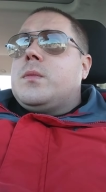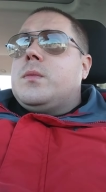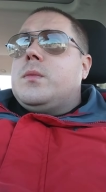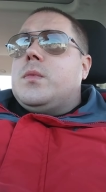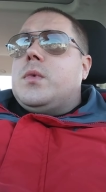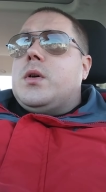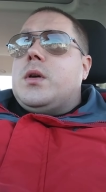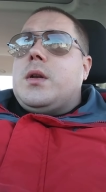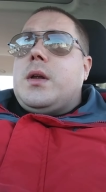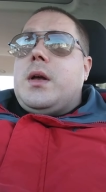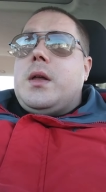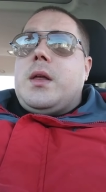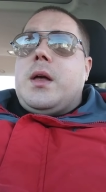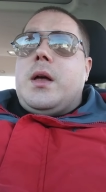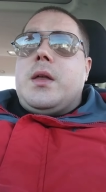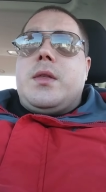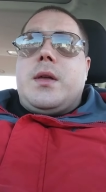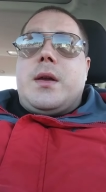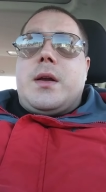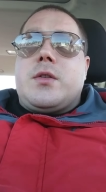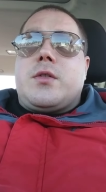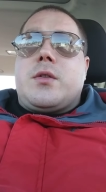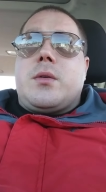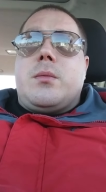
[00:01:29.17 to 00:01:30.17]
But I, I
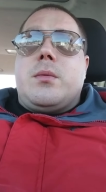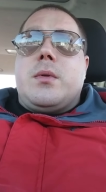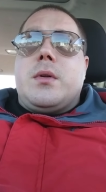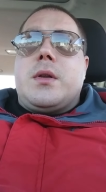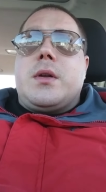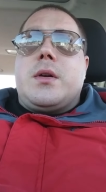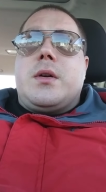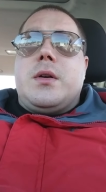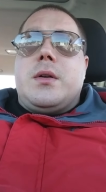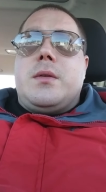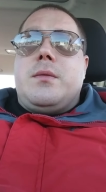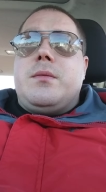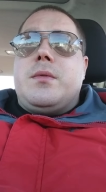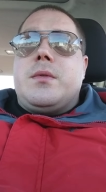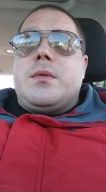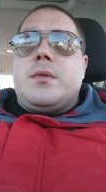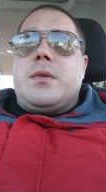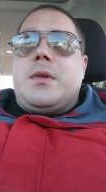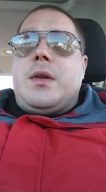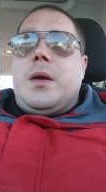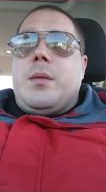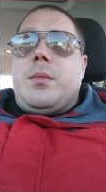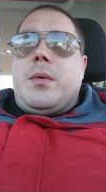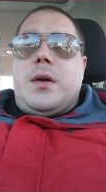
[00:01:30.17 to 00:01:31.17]
think it's a really good
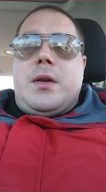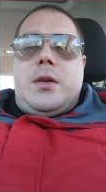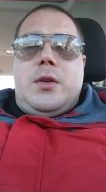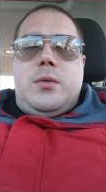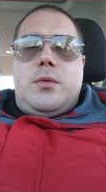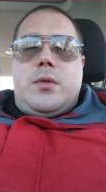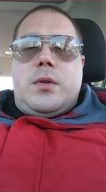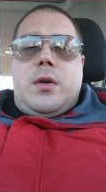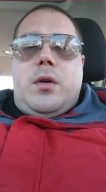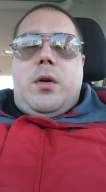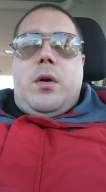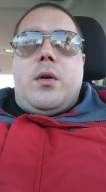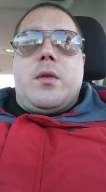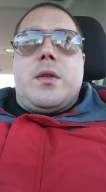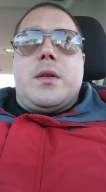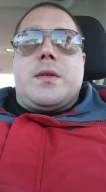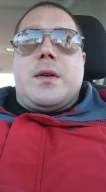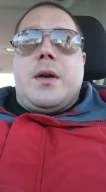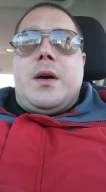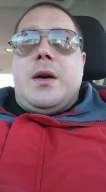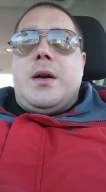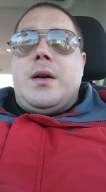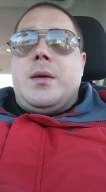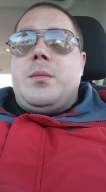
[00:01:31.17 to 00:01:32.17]
tip. I use it all the
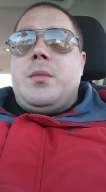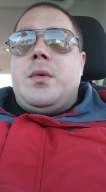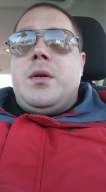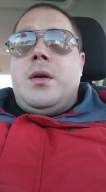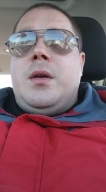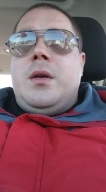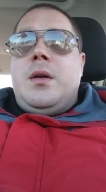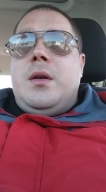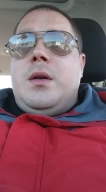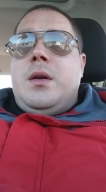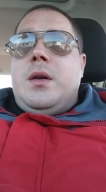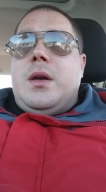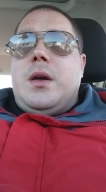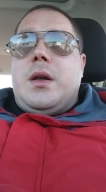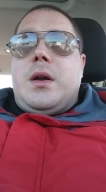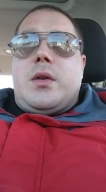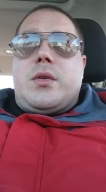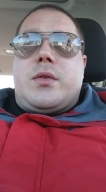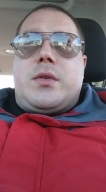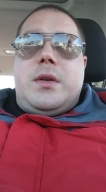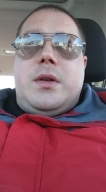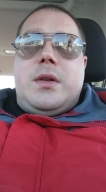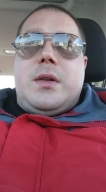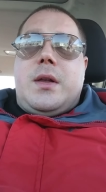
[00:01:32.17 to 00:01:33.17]
time. And I'll
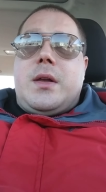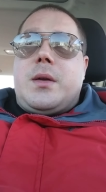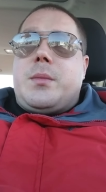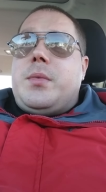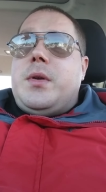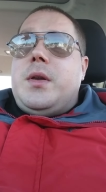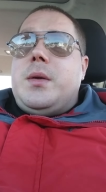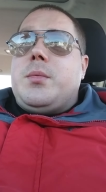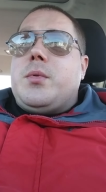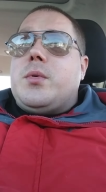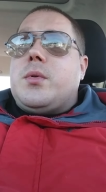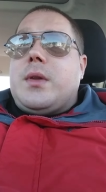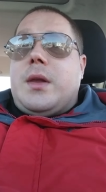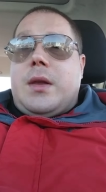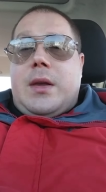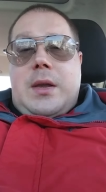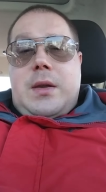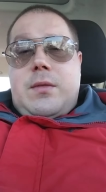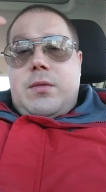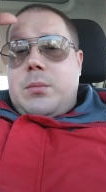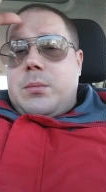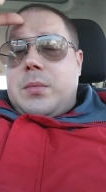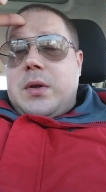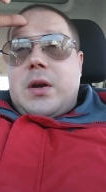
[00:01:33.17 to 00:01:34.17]
see like people, like
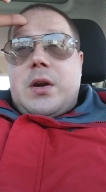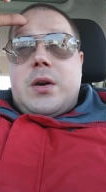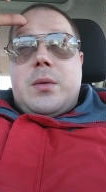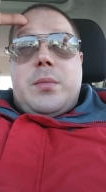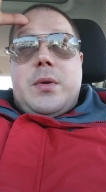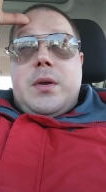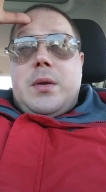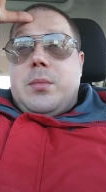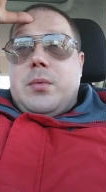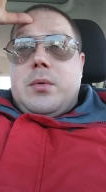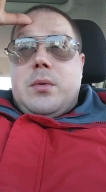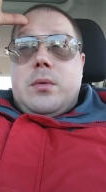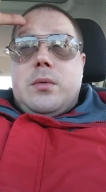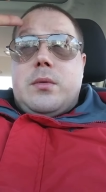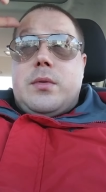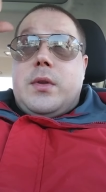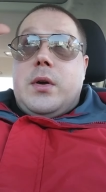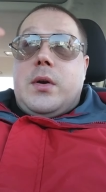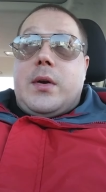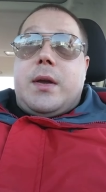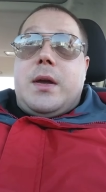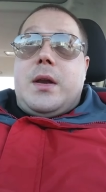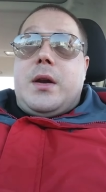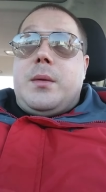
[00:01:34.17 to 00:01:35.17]
even bigger people,
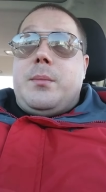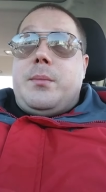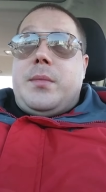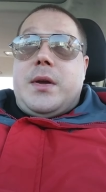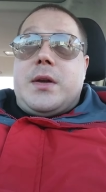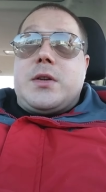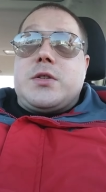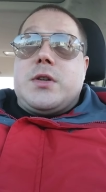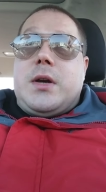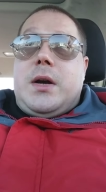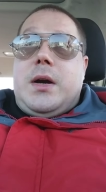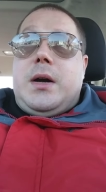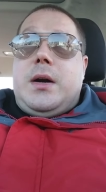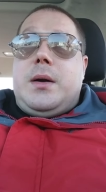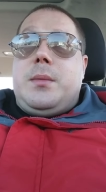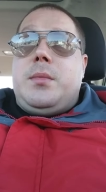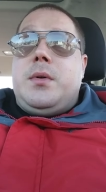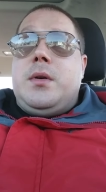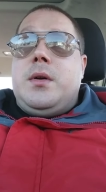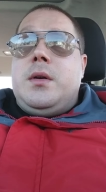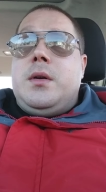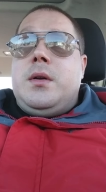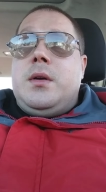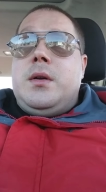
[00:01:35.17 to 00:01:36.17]
they'll get a big job,
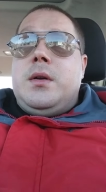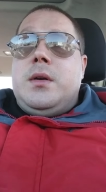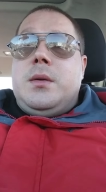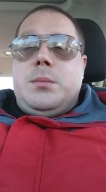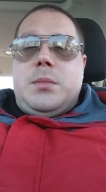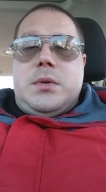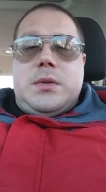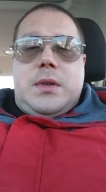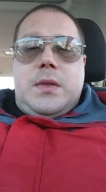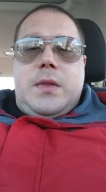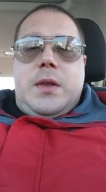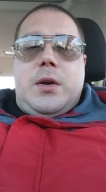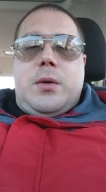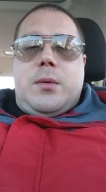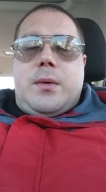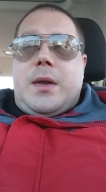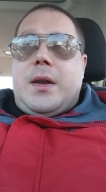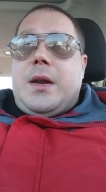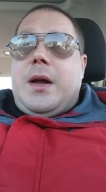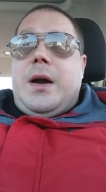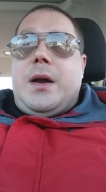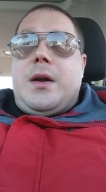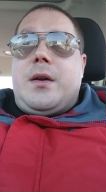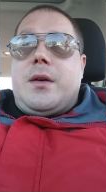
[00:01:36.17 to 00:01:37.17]
but then they don't
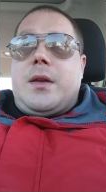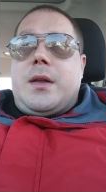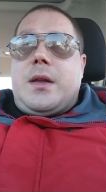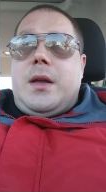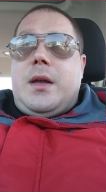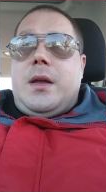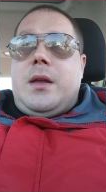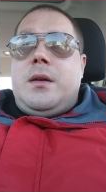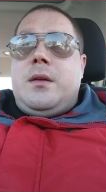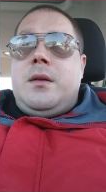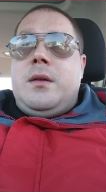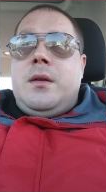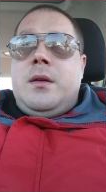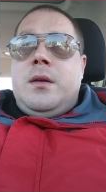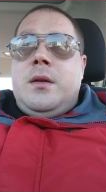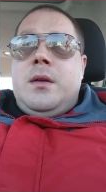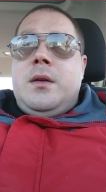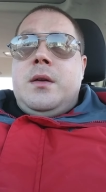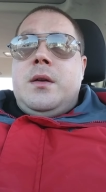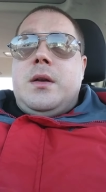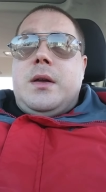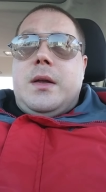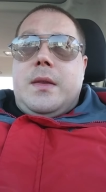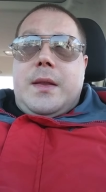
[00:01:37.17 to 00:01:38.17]
get hired again.
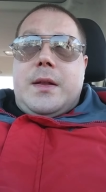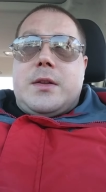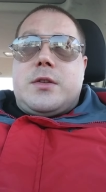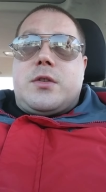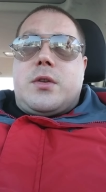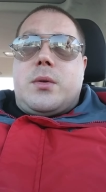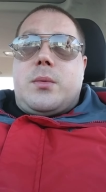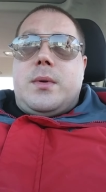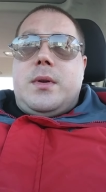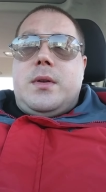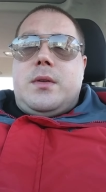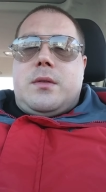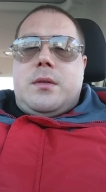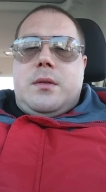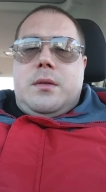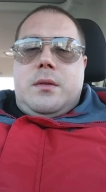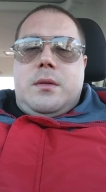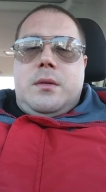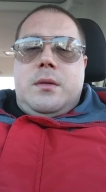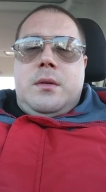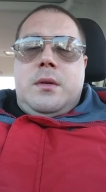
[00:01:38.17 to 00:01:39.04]
And that's the reason.